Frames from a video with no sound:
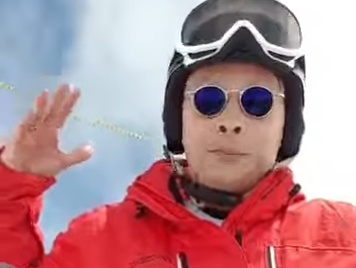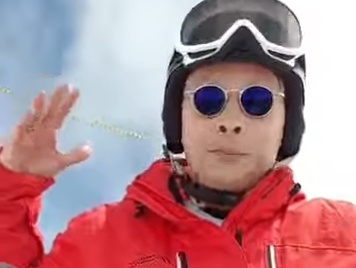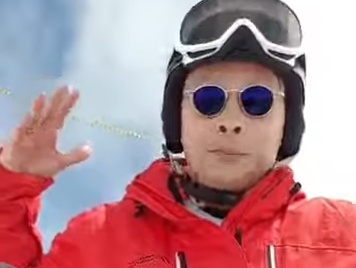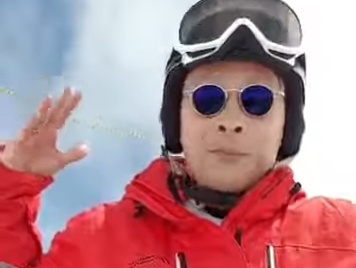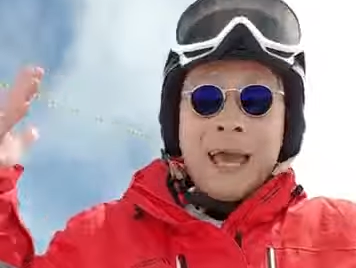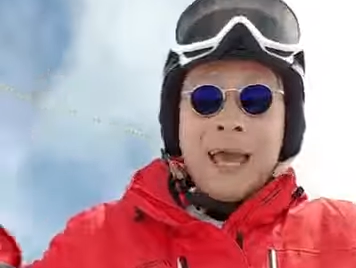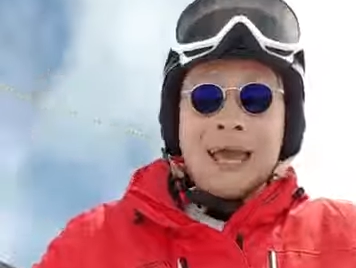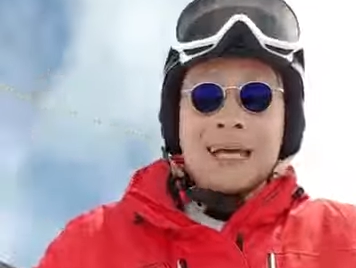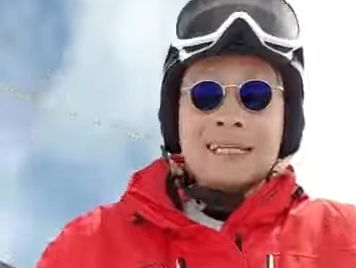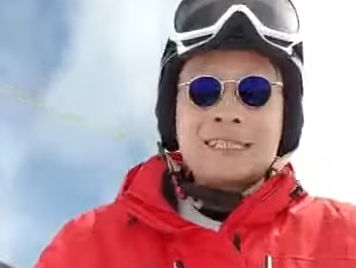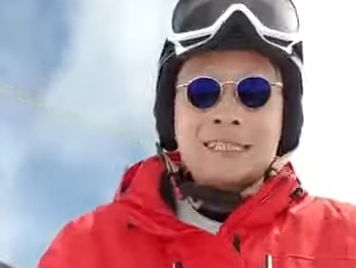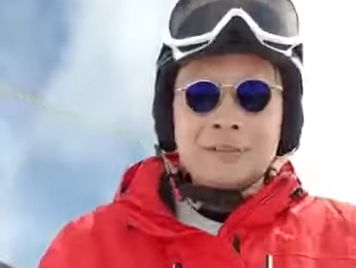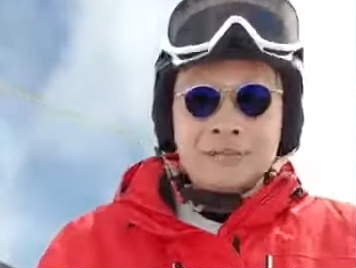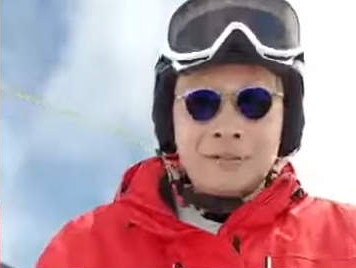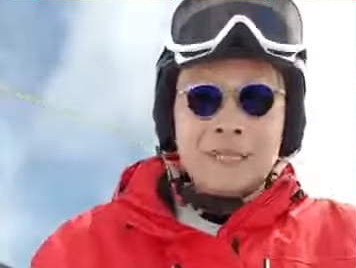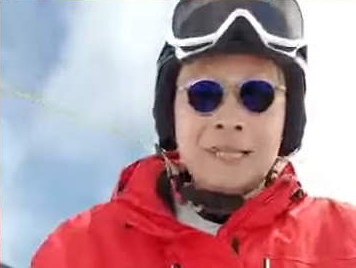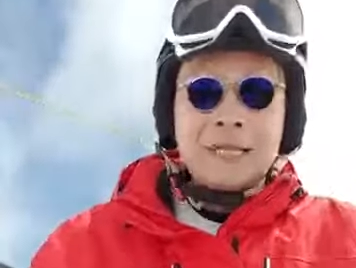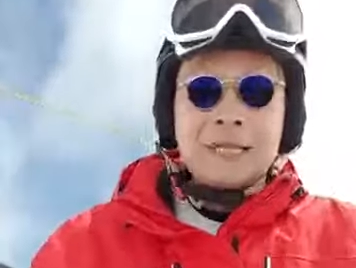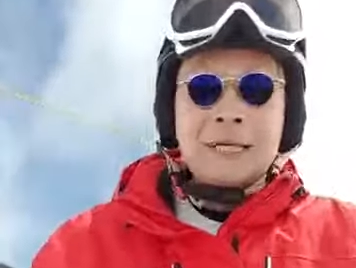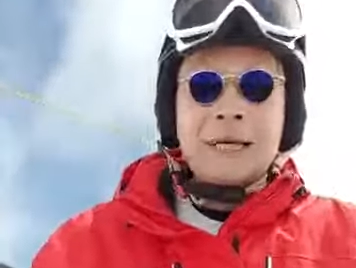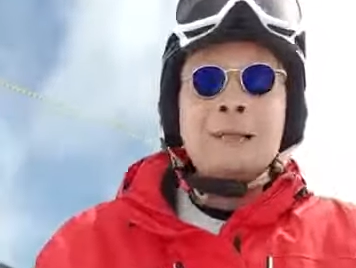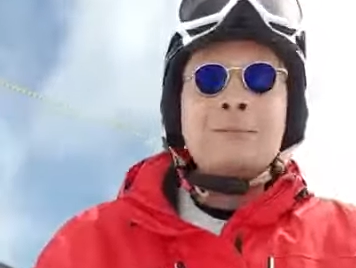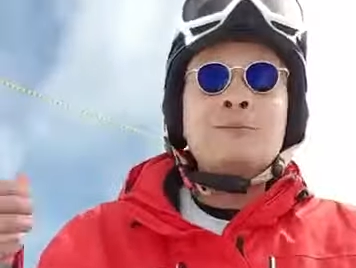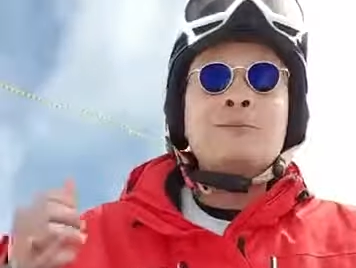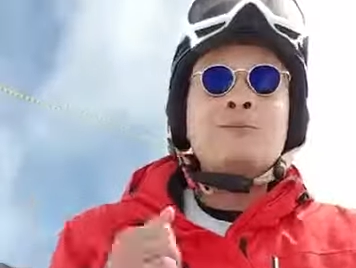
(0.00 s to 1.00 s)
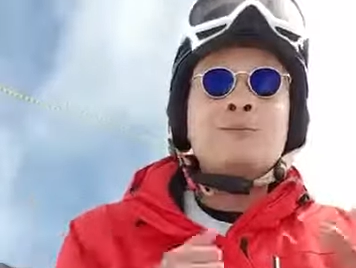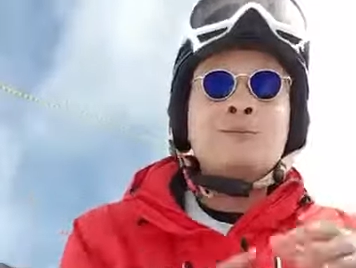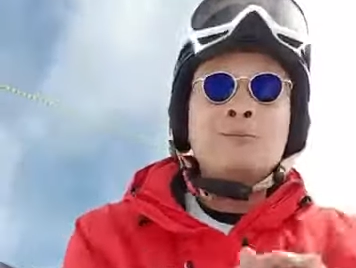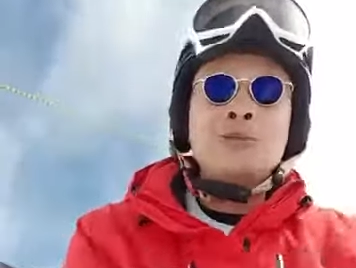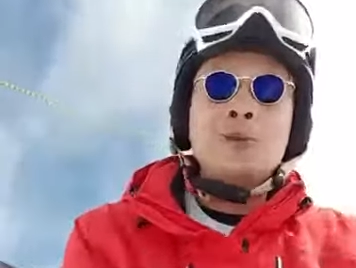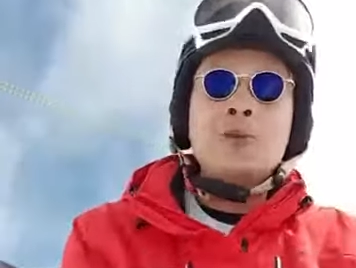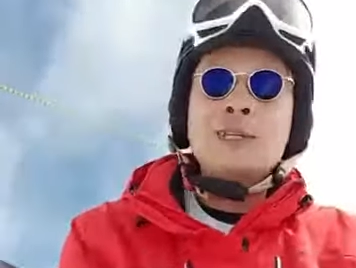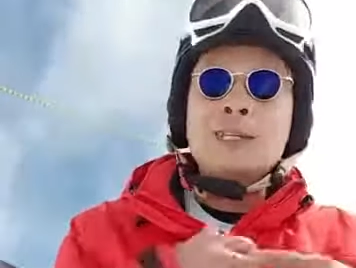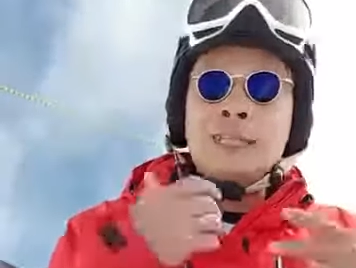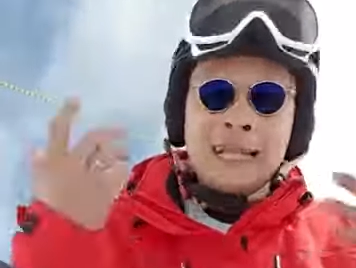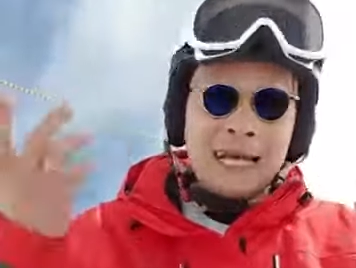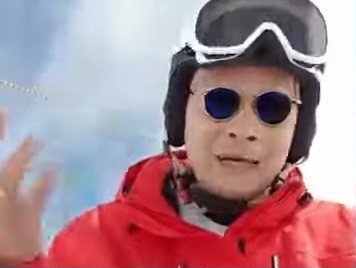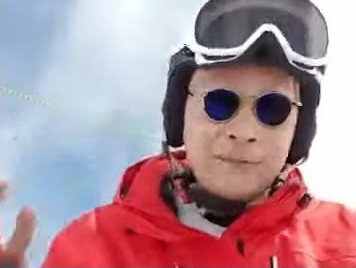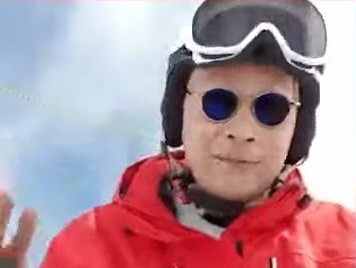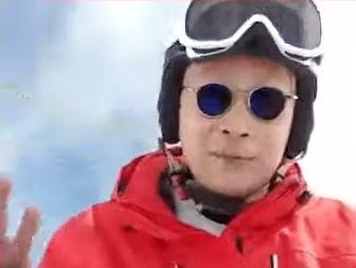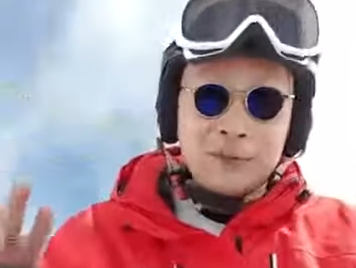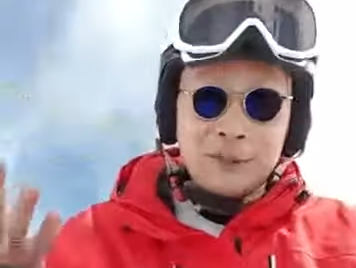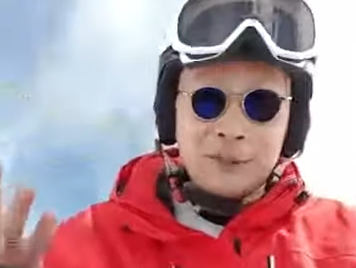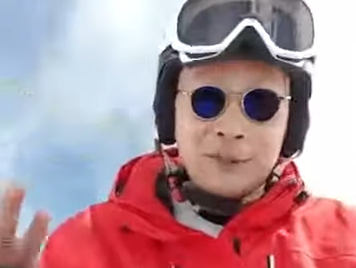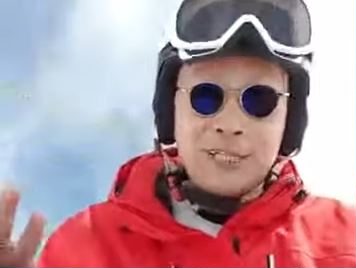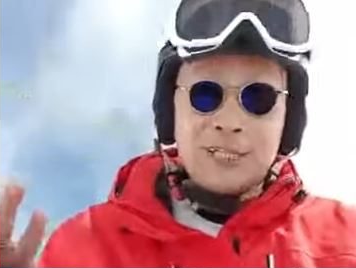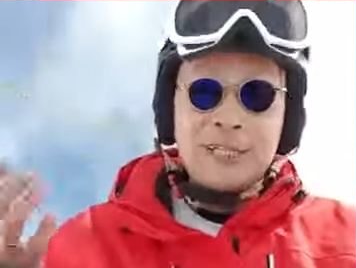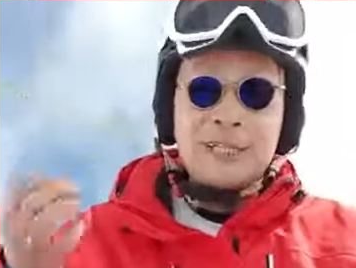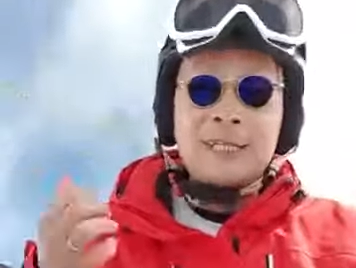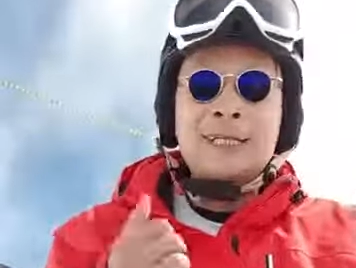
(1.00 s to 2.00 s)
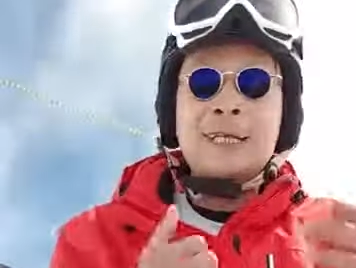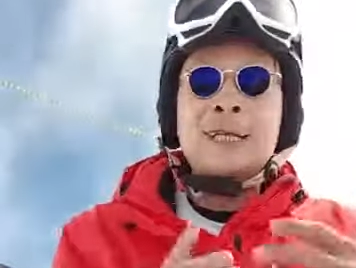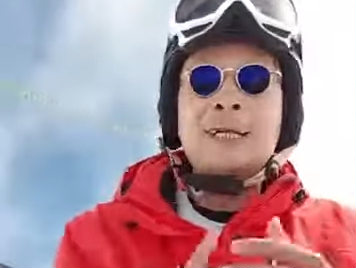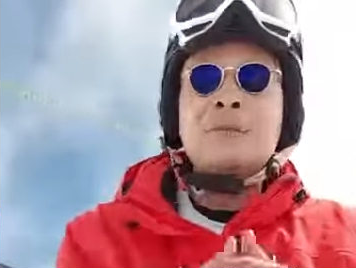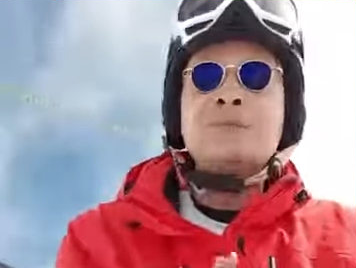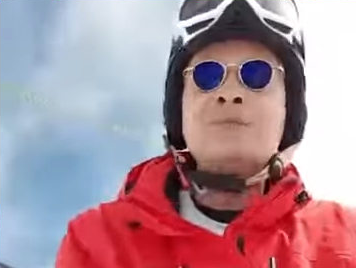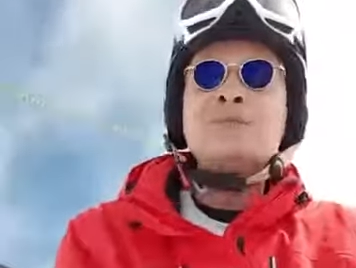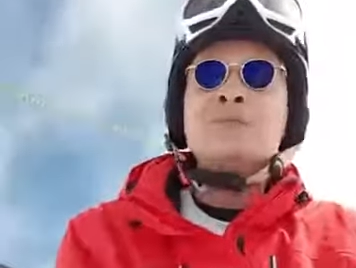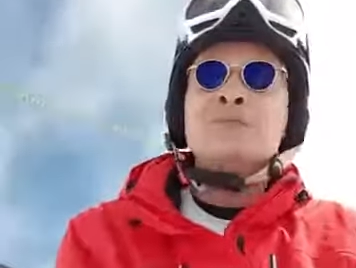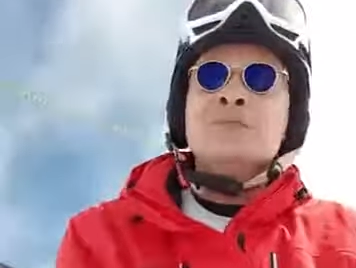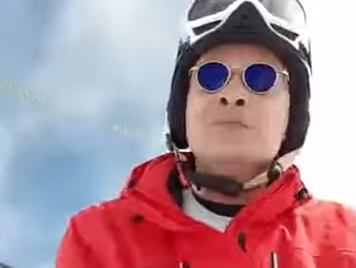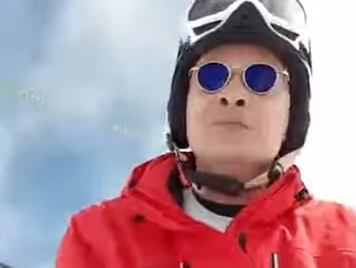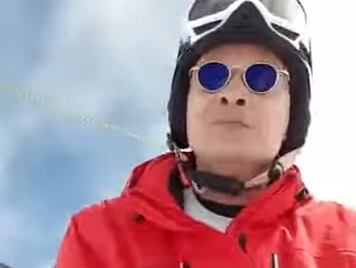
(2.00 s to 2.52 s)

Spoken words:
passive income or leveraged income.